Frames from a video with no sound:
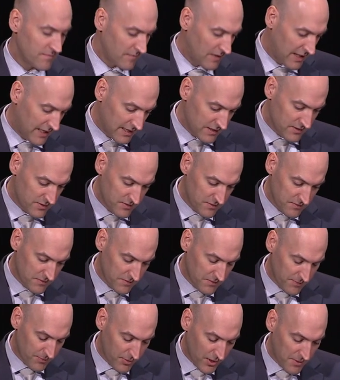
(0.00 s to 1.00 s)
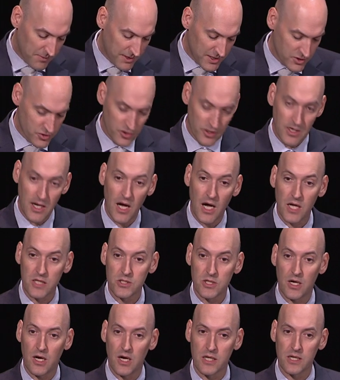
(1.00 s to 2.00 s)
As Prime Minister Khan
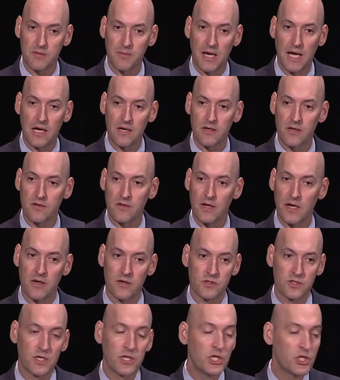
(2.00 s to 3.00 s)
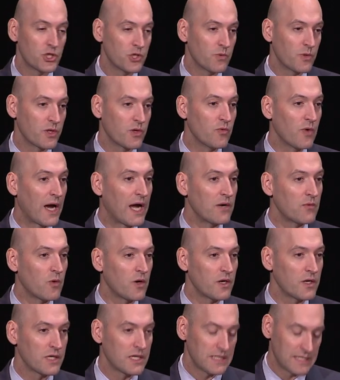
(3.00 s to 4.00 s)
talked about, there's an issue with
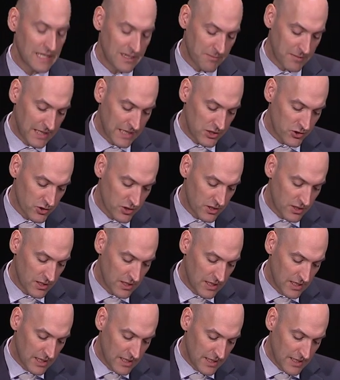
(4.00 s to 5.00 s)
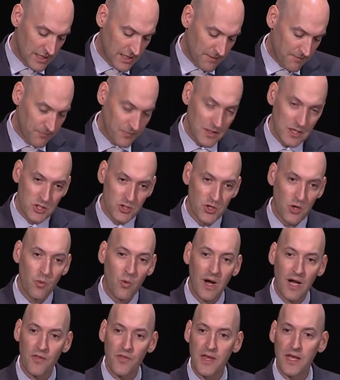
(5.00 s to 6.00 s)
groundwater contamination. So
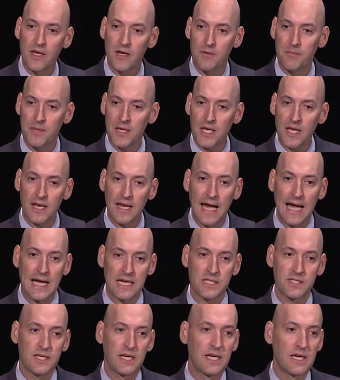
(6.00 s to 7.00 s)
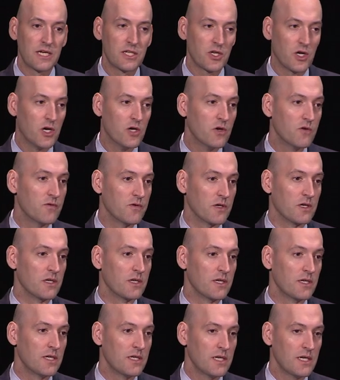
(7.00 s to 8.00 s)
while the immediate accident is over,
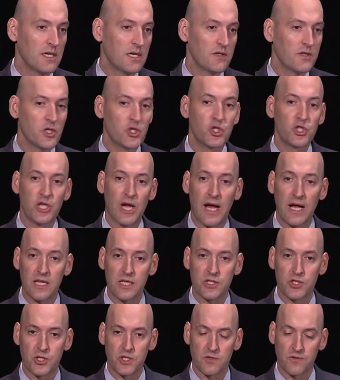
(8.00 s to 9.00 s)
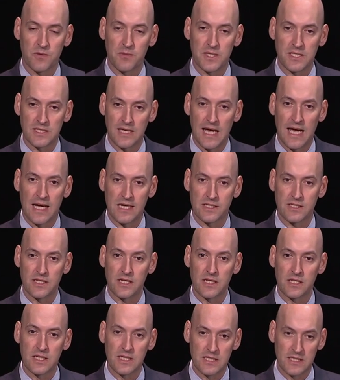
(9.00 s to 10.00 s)
the challenges from this
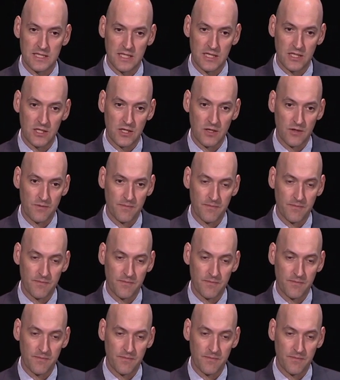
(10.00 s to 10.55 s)
accident continue.